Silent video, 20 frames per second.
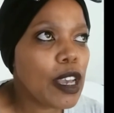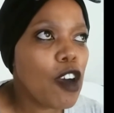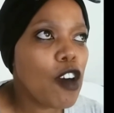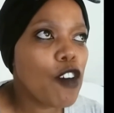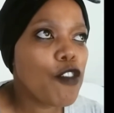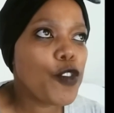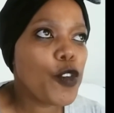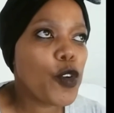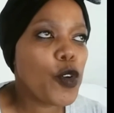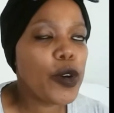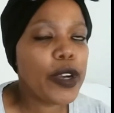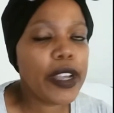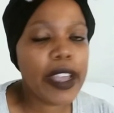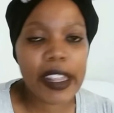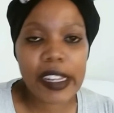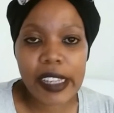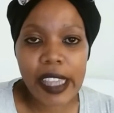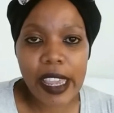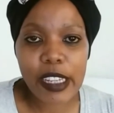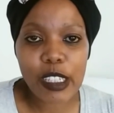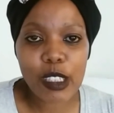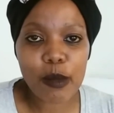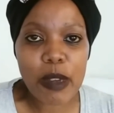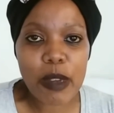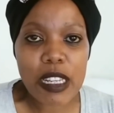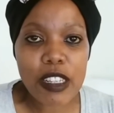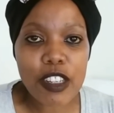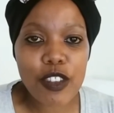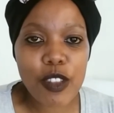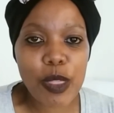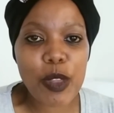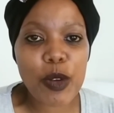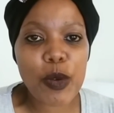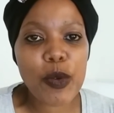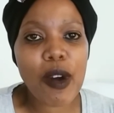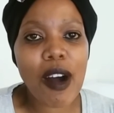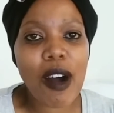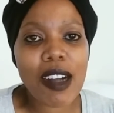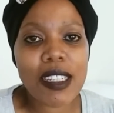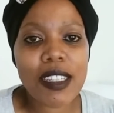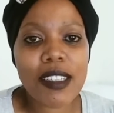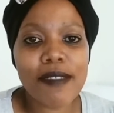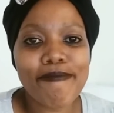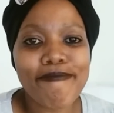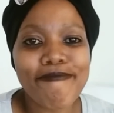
for engagement through art.